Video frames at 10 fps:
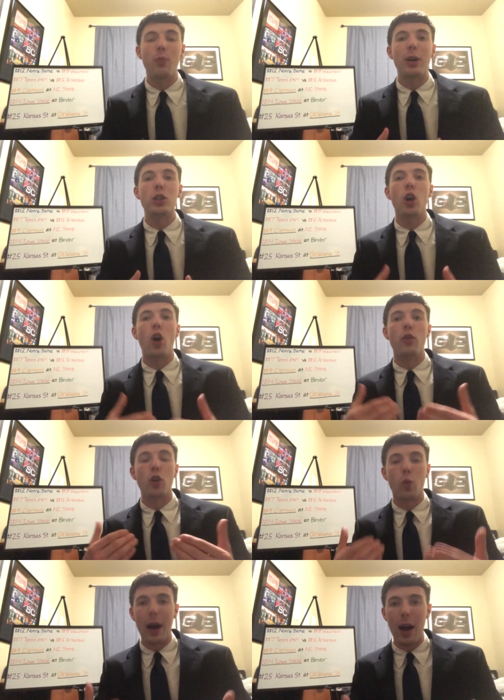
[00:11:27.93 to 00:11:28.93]
especially on the
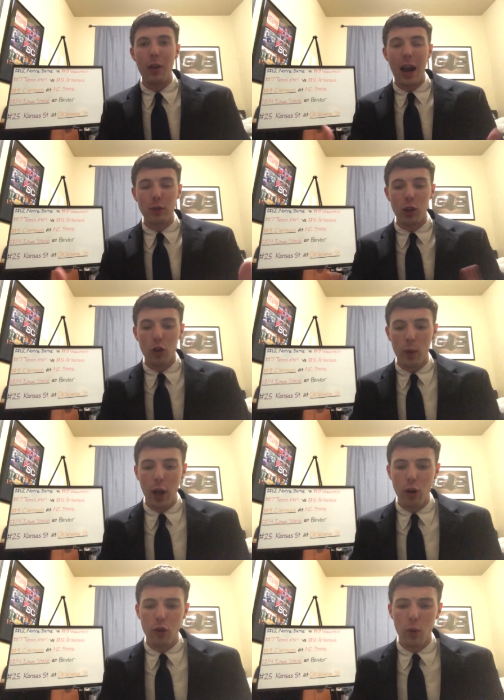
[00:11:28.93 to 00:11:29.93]
ground, averaging
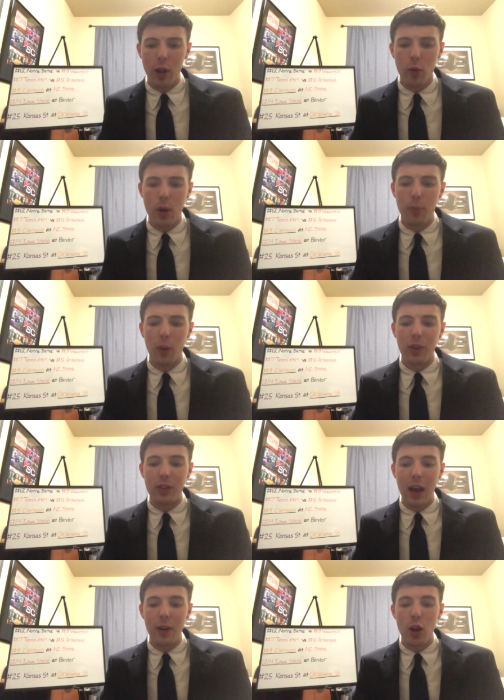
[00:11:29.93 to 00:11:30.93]

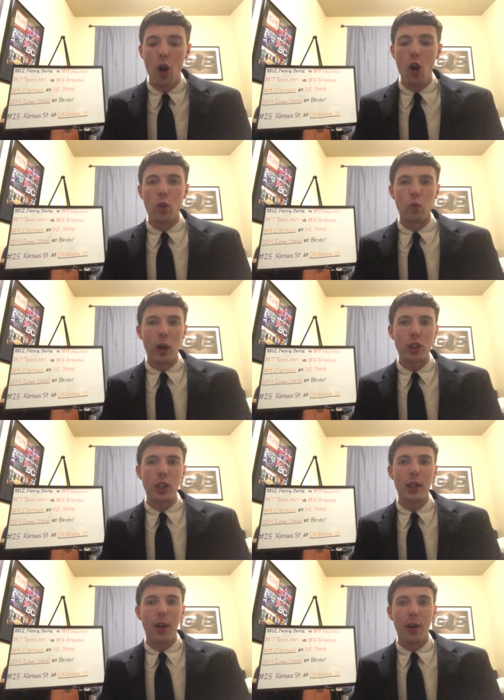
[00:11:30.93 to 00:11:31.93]
323.7
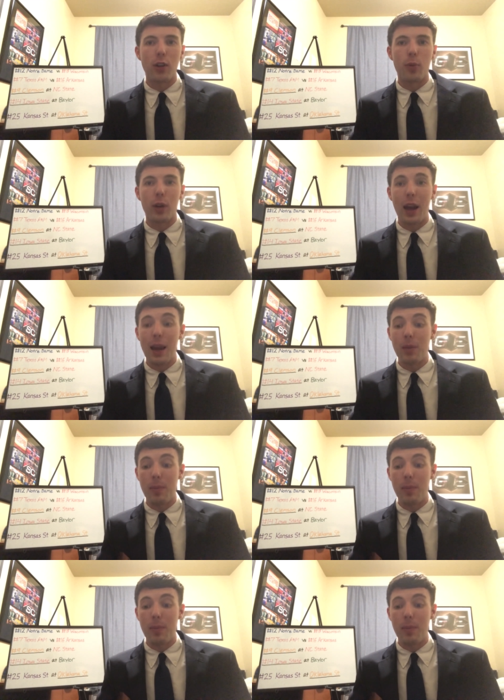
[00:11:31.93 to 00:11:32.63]
rushing yards per game.